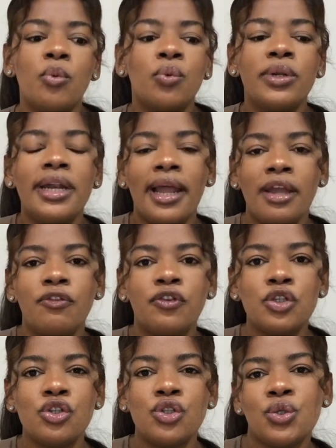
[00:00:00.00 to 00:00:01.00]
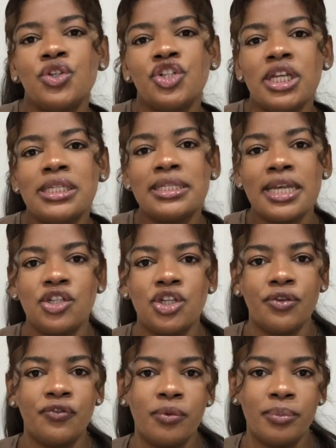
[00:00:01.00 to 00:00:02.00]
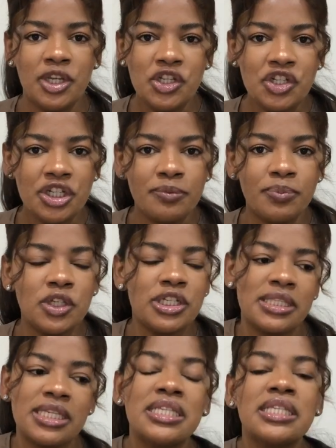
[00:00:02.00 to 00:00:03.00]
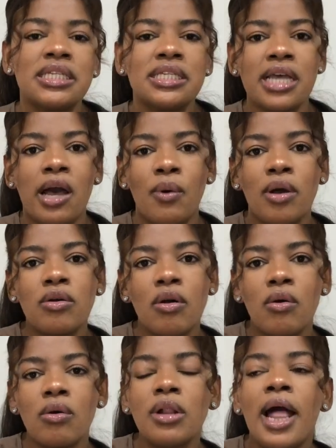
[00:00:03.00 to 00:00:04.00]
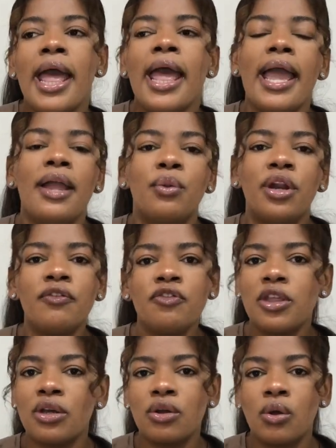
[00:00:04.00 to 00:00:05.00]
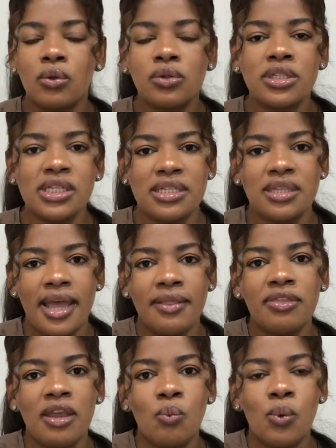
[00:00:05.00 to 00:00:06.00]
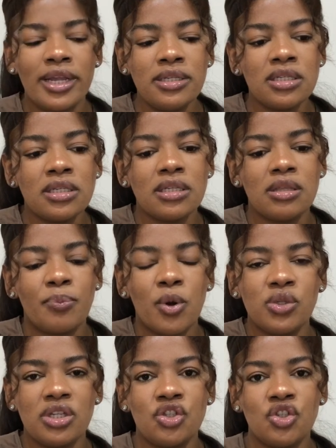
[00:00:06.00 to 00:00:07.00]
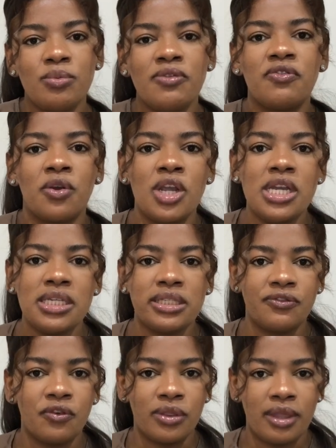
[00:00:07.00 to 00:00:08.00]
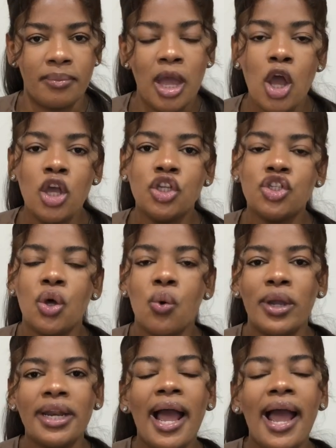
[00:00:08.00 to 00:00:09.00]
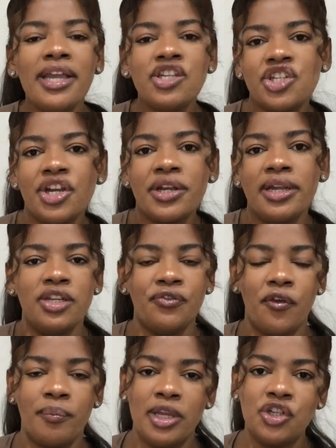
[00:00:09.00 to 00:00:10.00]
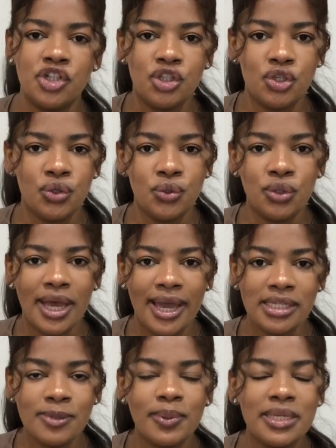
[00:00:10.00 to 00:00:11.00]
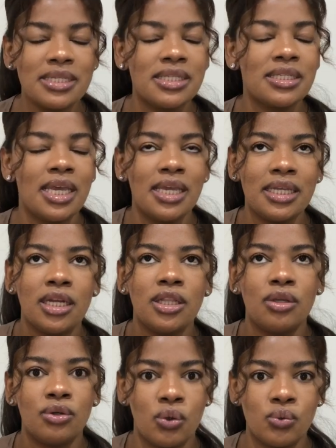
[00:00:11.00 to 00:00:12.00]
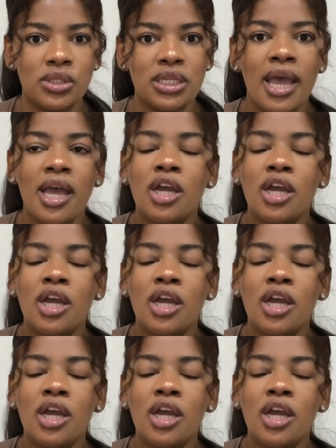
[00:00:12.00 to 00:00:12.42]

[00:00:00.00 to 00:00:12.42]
we'd like for you to share such information because this is our goal. And one of the goals is that they want the process to be very easy for them. So when I share information to you guys, please take the notes.